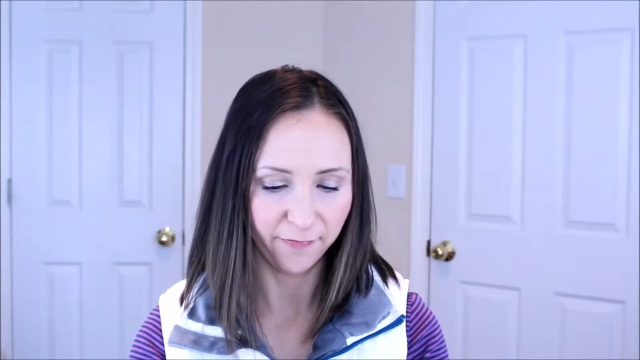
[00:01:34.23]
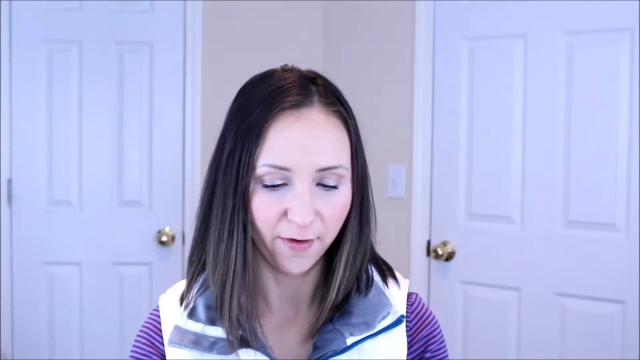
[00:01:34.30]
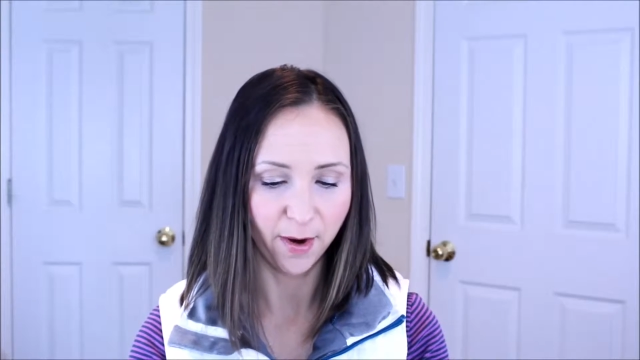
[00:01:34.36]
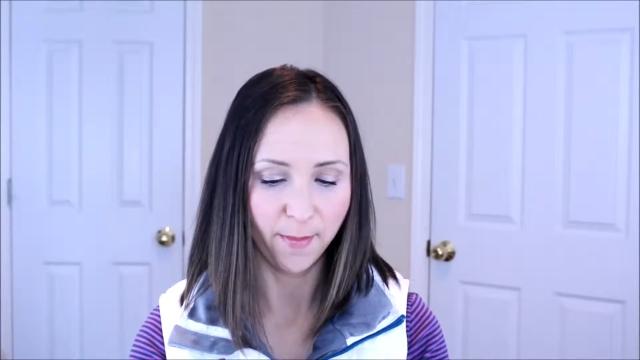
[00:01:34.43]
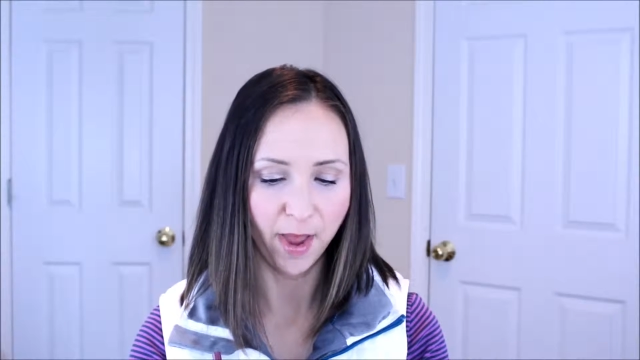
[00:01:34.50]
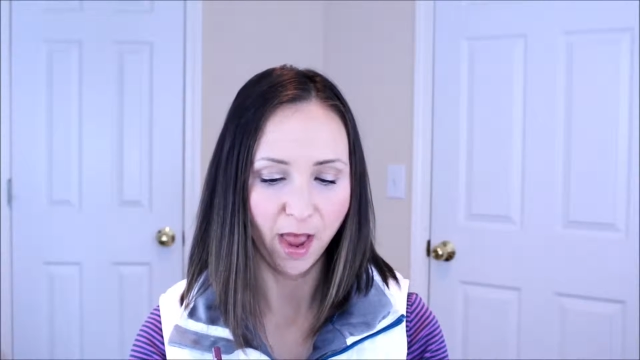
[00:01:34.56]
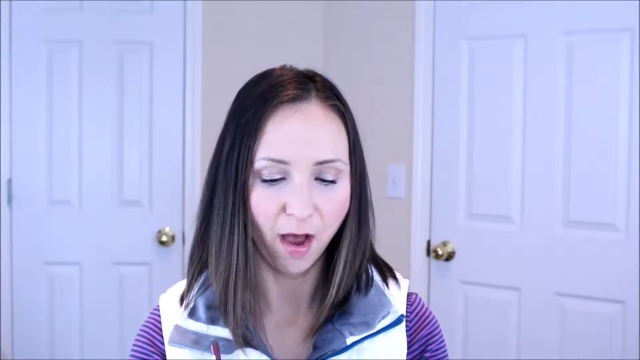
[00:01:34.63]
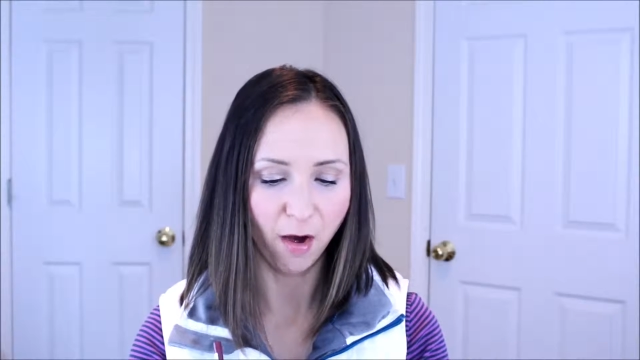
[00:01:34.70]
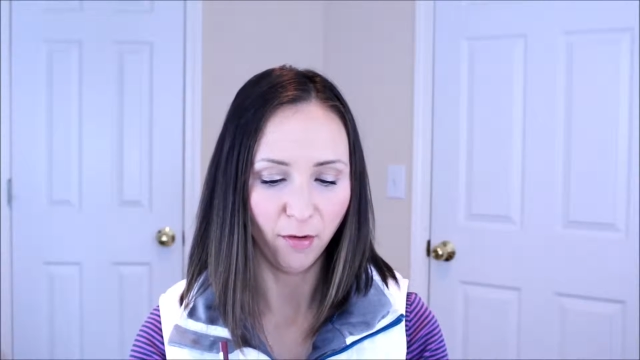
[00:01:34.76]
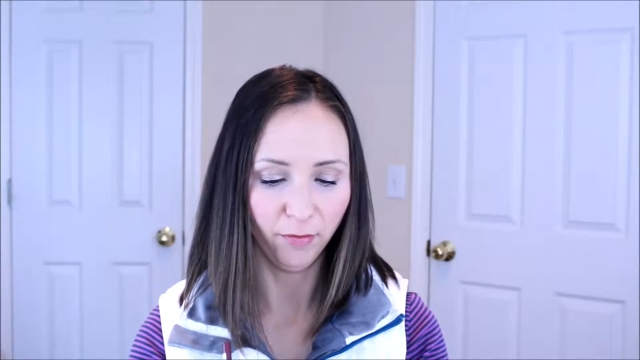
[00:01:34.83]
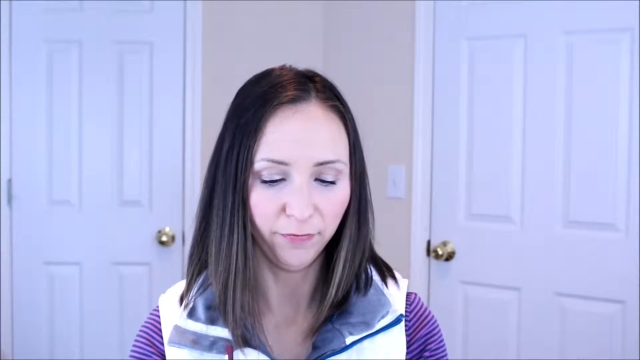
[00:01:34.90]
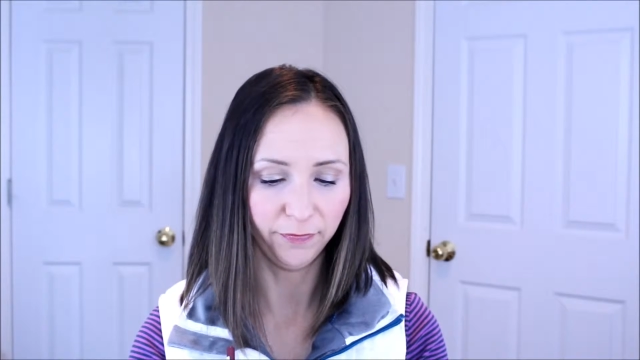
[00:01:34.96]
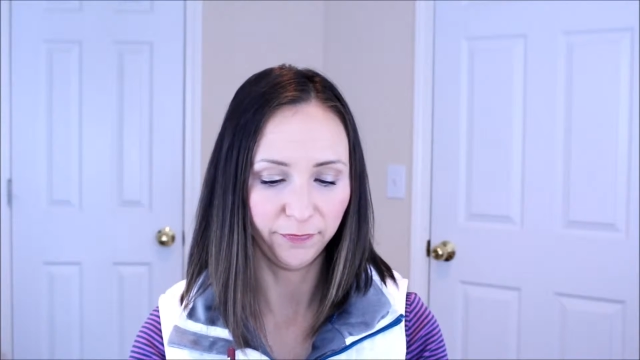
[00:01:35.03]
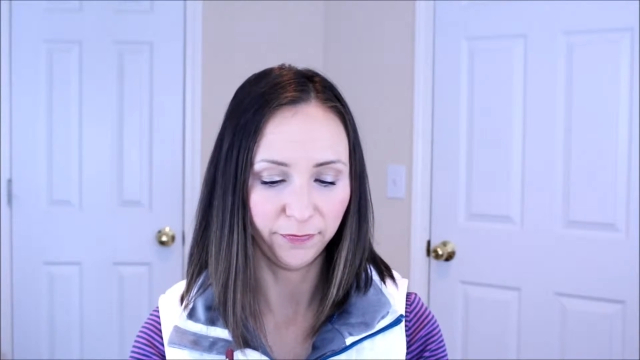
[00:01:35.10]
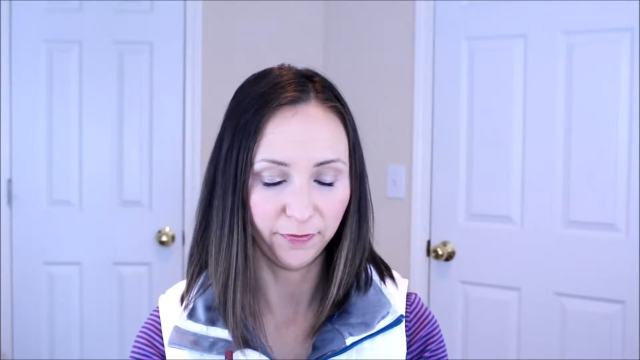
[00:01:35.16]
from
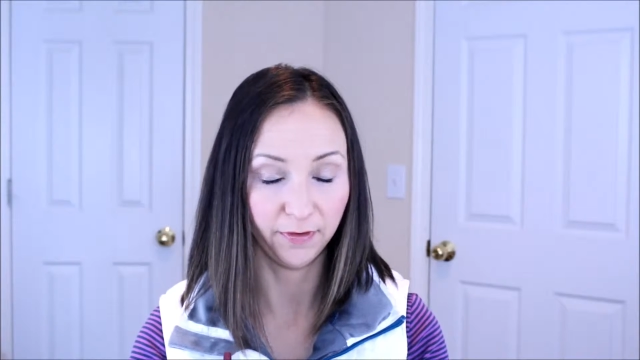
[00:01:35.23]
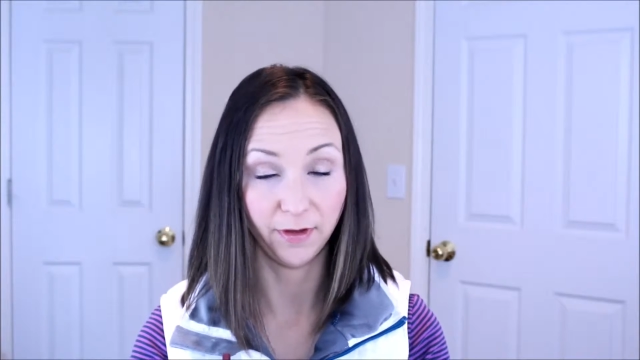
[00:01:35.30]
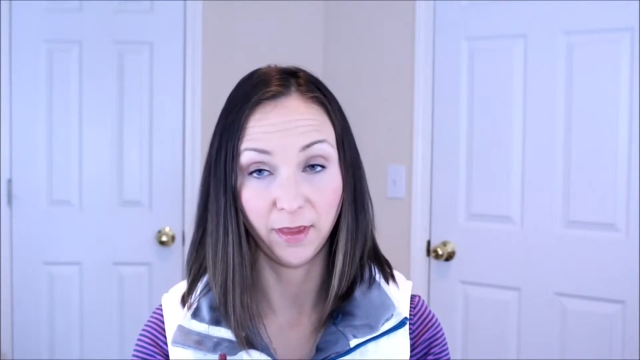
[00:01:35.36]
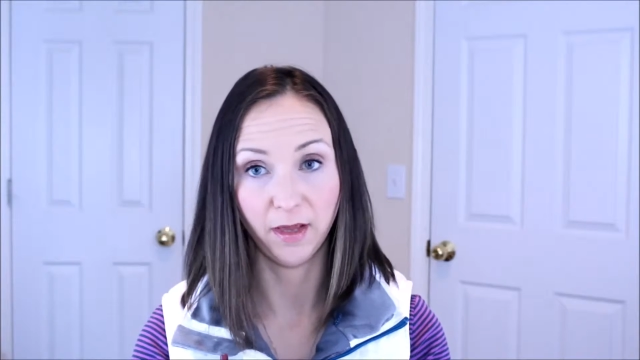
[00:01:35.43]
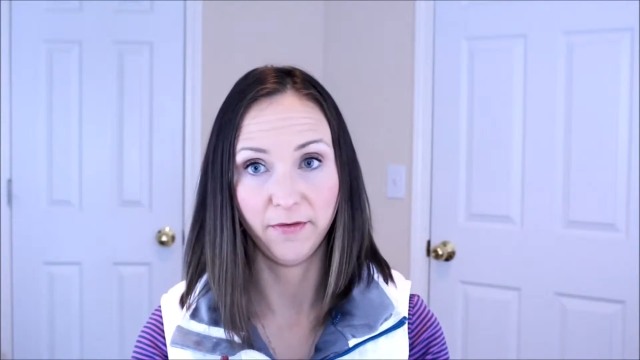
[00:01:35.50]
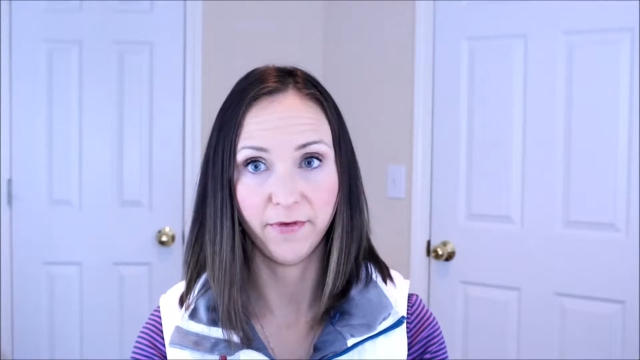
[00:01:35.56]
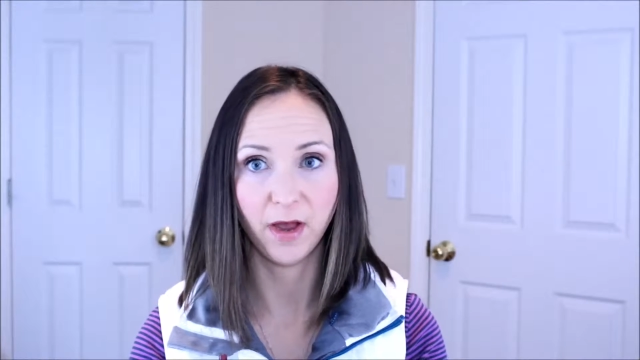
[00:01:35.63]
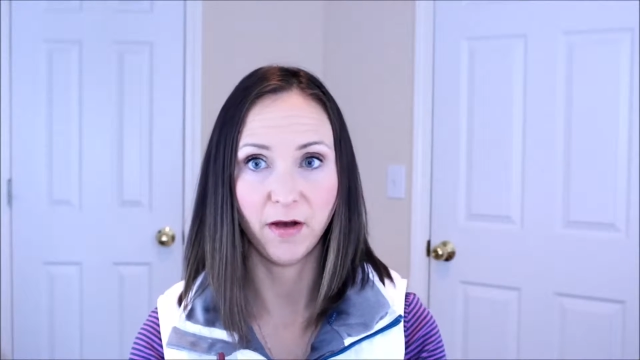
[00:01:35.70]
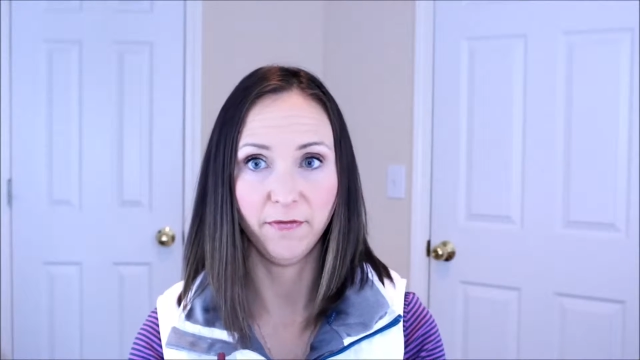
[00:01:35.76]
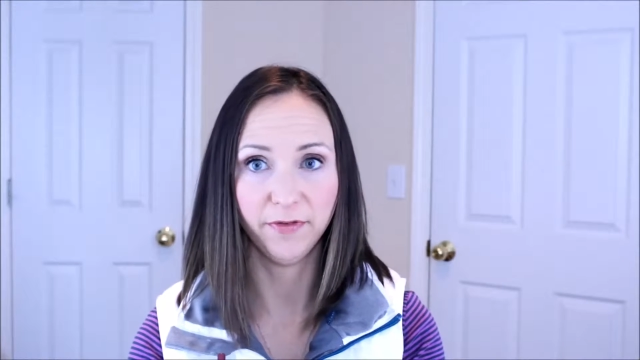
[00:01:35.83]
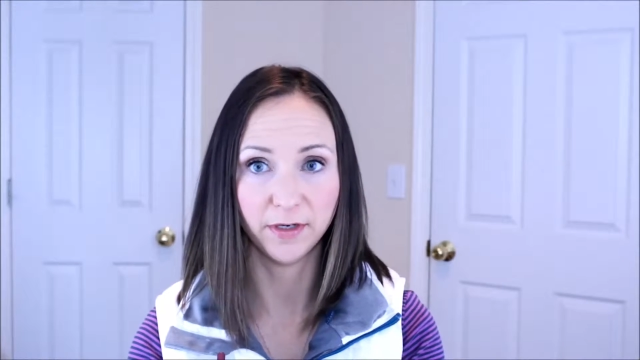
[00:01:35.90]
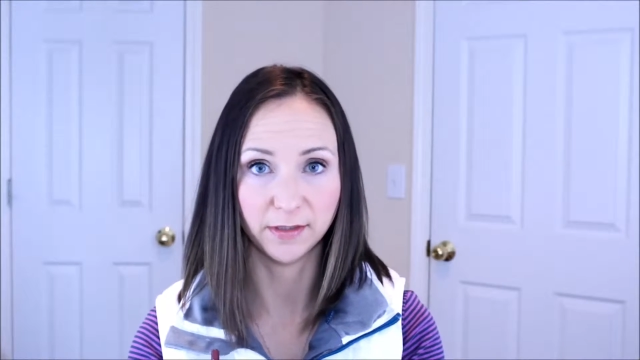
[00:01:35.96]
e.l.f., I love e.l.f.